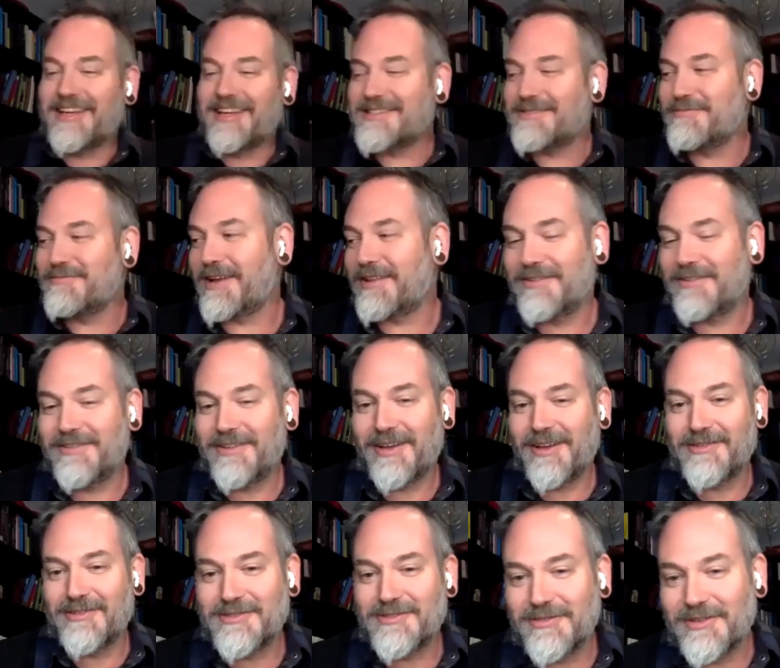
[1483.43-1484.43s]
thanks, Matthew. That
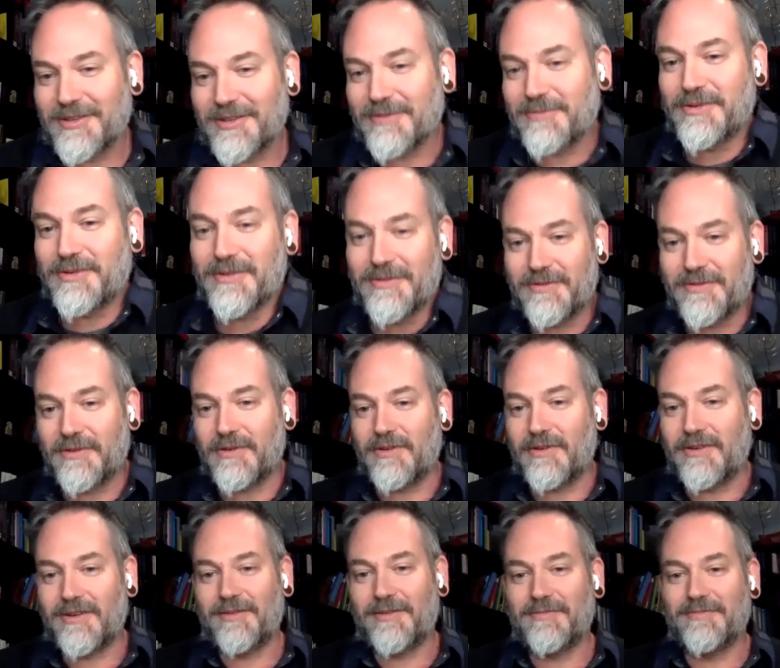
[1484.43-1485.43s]
was really
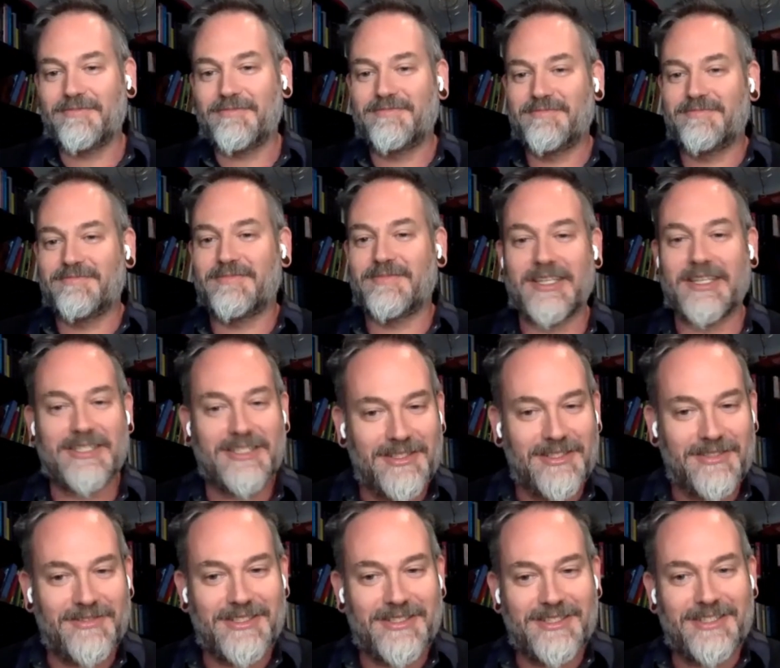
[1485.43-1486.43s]
beautiful. Nice
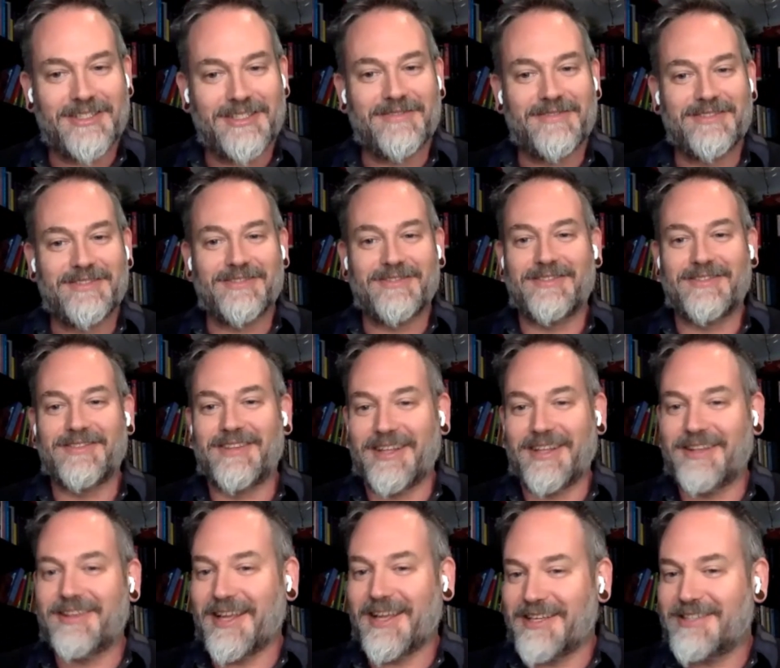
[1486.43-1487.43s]
to receive. So
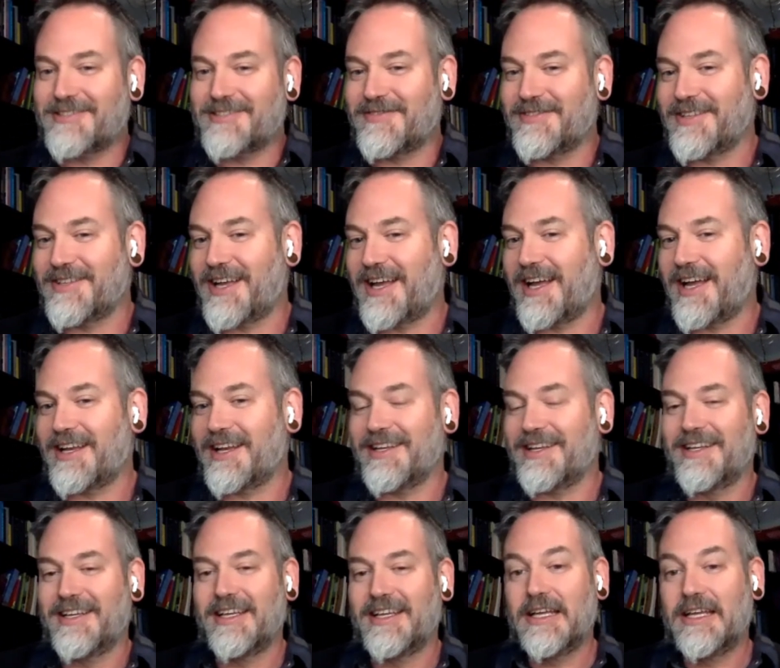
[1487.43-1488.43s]
th thanks for that.
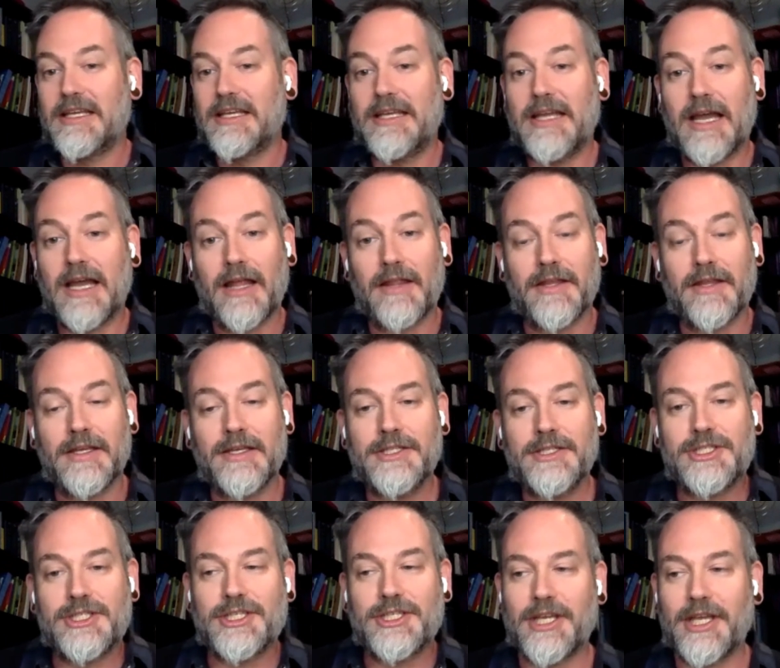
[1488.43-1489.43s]
And yeah, the I
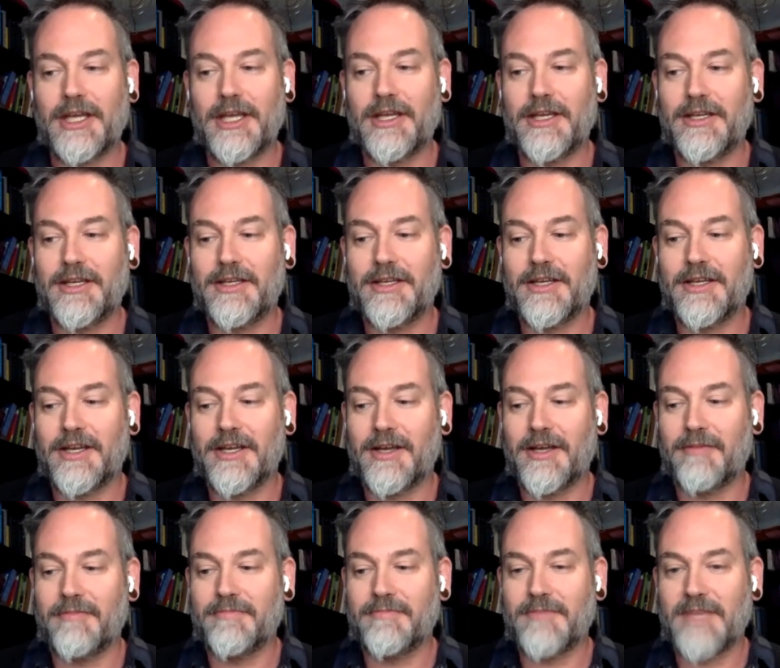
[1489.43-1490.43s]
Ching
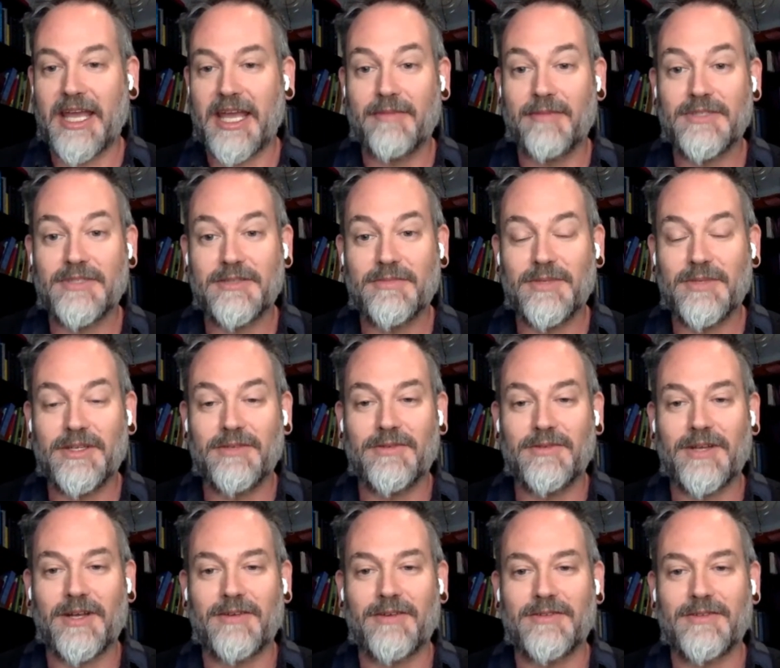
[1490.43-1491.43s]
came to me
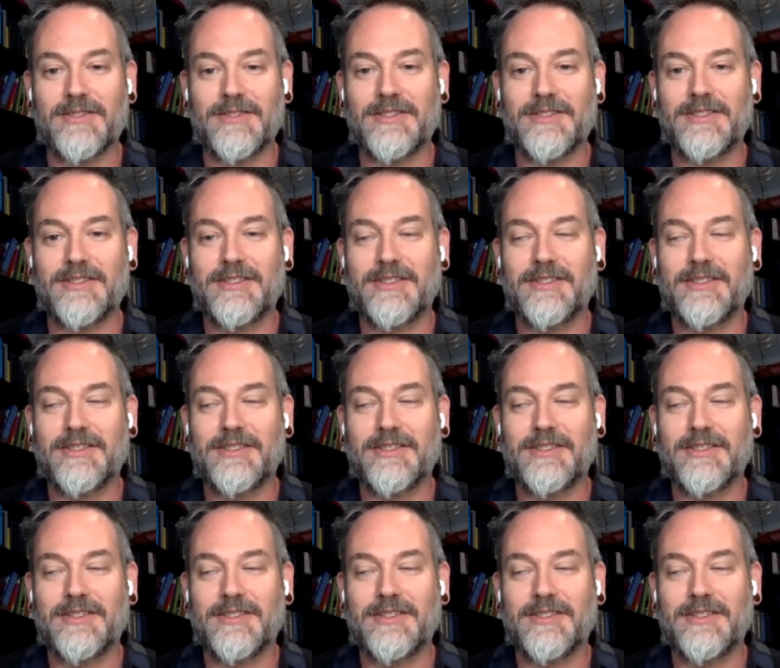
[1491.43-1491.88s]
when I was